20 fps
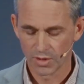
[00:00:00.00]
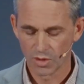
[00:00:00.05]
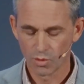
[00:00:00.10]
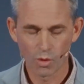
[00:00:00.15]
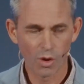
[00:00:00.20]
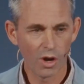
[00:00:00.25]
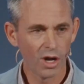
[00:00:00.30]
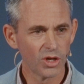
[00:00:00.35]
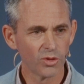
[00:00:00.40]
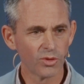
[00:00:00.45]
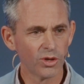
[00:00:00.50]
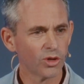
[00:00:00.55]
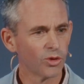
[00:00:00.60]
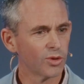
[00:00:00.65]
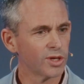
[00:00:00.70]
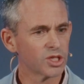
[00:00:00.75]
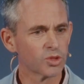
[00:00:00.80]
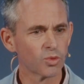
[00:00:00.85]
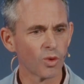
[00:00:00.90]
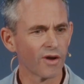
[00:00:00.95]
Why do we
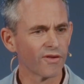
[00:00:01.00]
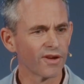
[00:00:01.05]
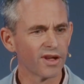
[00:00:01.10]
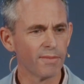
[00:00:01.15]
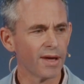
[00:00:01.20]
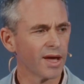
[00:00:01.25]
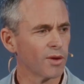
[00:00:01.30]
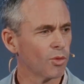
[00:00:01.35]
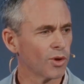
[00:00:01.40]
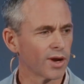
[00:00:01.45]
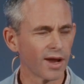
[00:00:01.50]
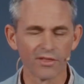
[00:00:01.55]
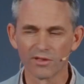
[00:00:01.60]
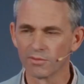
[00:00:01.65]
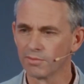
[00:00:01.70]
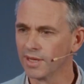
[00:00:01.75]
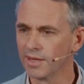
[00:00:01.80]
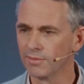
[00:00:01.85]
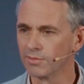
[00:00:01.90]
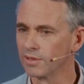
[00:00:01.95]
always worry about what
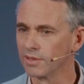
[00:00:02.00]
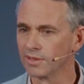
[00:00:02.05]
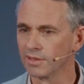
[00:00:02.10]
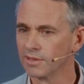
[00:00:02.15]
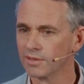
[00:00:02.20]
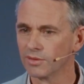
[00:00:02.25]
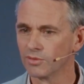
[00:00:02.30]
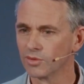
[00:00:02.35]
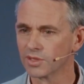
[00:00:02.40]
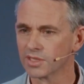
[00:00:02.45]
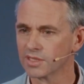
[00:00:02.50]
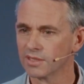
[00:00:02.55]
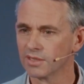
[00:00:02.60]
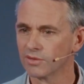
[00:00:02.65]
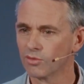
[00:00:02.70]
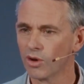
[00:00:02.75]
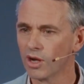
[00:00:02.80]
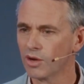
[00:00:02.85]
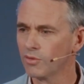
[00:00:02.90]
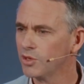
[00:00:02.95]
other people,
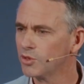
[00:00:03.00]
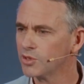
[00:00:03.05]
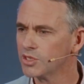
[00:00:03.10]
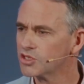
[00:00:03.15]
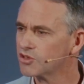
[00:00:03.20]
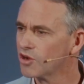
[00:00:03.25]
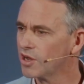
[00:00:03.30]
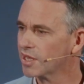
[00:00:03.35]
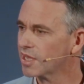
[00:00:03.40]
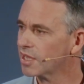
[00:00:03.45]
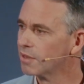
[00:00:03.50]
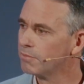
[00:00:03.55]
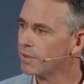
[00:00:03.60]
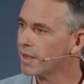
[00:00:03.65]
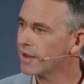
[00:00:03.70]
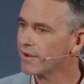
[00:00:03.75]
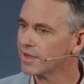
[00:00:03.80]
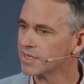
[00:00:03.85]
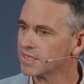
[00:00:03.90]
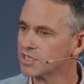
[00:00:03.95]
why are we always trying to
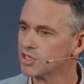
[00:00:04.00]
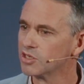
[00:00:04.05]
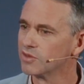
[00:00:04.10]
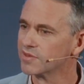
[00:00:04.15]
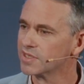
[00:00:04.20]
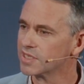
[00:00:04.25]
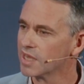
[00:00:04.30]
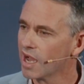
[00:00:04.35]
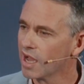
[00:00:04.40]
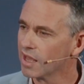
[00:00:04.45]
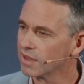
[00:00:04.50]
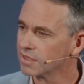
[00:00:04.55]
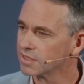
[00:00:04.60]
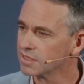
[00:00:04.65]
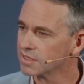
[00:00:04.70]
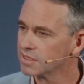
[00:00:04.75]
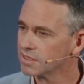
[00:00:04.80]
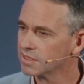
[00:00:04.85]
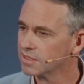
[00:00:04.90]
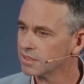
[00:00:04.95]
compare ourselves to
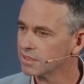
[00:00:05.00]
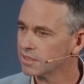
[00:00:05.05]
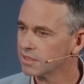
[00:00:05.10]
others?